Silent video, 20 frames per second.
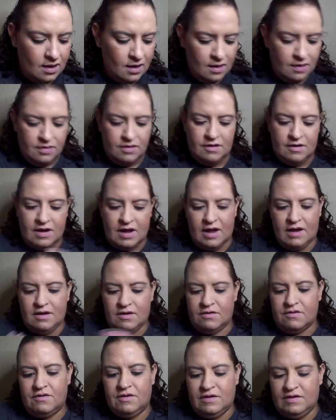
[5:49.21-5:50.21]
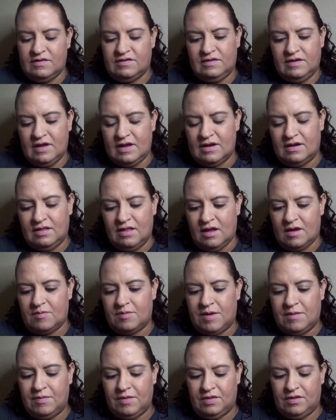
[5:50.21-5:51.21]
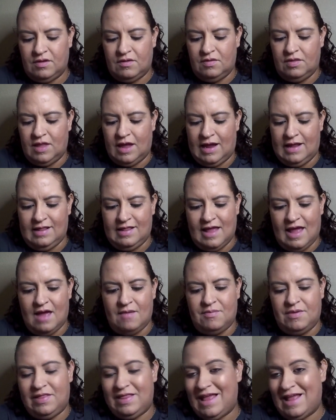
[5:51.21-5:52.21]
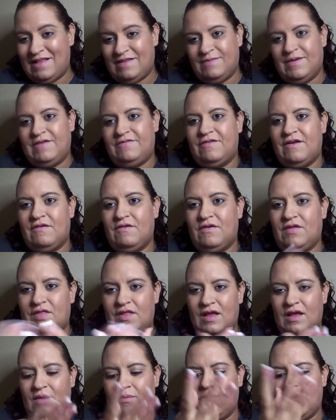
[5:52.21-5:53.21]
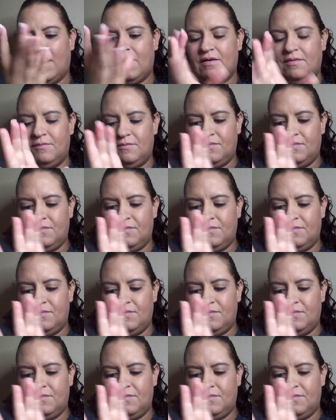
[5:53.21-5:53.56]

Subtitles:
They're kind of greasy, and a lot of people don't like that, but that's my favorite thing about them.